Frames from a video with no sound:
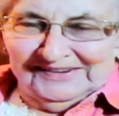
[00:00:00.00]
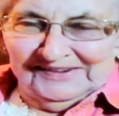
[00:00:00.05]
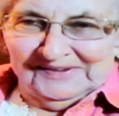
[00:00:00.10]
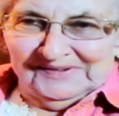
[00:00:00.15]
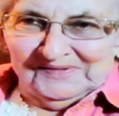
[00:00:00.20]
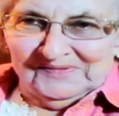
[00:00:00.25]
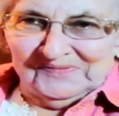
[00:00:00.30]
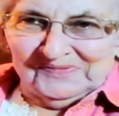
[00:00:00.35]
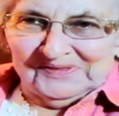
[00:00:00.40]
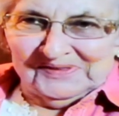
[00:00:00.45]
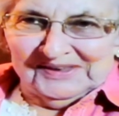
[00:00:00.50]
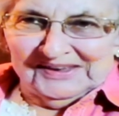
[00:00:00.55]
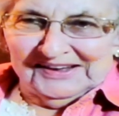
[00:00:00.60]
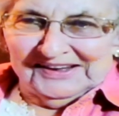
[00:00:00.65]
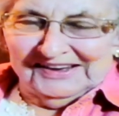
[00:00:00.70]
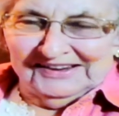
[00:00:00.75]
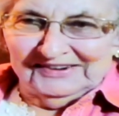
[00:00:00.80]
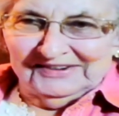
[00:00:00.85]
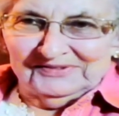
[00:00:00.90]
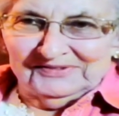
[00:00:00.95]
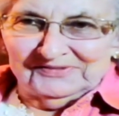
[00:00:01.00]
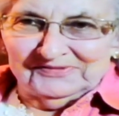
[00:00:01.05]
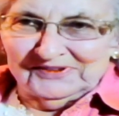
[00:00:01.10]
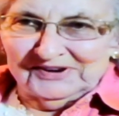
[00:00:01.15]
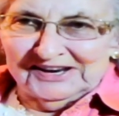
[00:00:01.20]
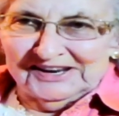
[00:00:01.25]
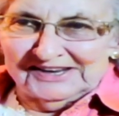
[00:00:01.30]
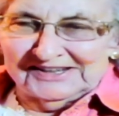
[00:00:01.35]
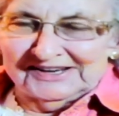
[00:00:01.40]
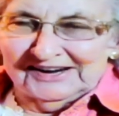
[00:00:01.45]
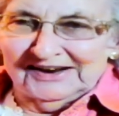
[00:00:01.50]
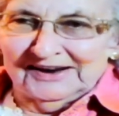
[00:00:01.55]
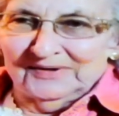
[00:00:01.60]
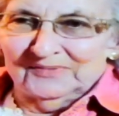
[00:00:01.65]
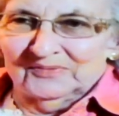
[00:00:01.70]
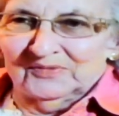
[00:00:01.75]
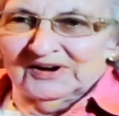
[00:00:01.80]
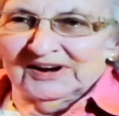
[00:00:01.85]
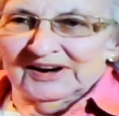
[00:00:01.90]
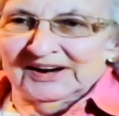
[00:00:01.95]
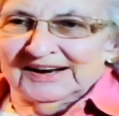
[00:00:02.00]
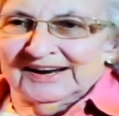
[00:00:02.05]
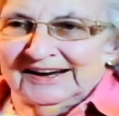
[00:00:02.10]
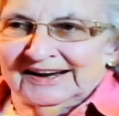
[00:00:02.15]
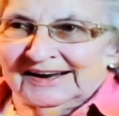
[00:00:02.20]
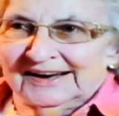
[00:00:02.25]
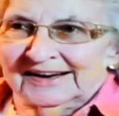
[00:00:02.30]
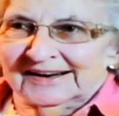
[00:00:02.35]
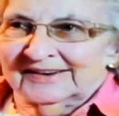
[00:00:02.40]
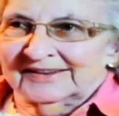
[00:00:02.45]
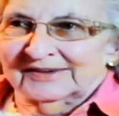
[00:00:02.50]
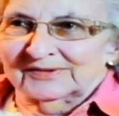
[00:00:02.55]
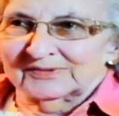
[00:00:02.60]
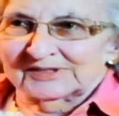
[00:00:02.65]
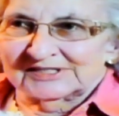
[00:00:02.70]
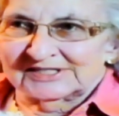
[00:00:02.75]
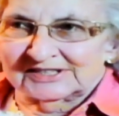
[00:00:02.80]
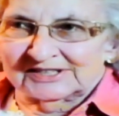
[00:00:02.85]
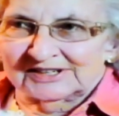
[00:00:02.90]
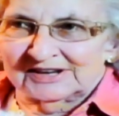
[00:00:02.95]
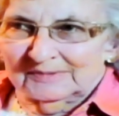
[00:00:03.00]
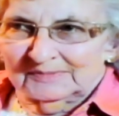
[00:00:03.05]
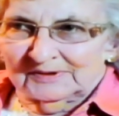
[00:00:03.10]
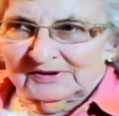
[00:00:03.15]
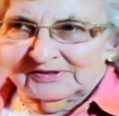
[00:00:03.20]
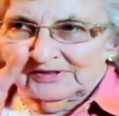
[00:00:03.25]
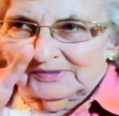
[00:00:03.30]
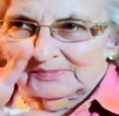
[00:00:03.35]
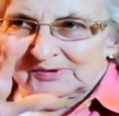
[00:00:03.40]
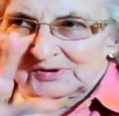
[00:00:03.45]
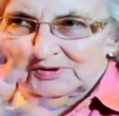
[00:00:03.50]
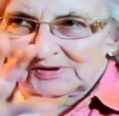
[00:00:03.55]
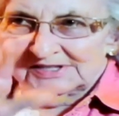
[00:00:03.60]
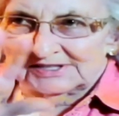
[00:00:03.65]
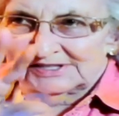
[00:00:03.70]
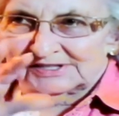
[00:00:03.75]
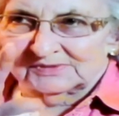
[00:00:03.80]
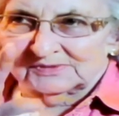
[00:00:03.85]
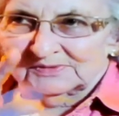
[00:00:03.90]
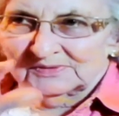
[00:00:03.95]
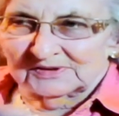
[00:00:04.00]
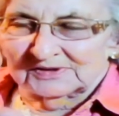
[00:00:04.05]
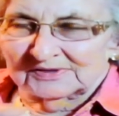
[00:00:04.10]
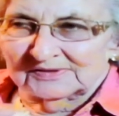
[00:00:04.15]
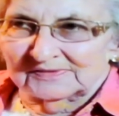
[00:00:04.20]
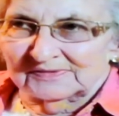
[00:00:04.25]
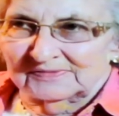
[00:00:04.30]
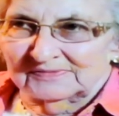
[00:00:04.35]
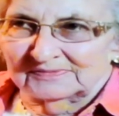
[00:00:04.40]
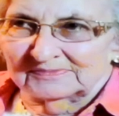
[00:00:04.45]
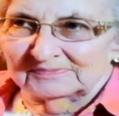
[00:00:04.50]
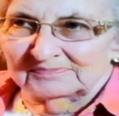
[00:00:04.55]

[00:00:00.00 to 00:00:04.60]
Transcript: a funny time when there was a couple of the boys that were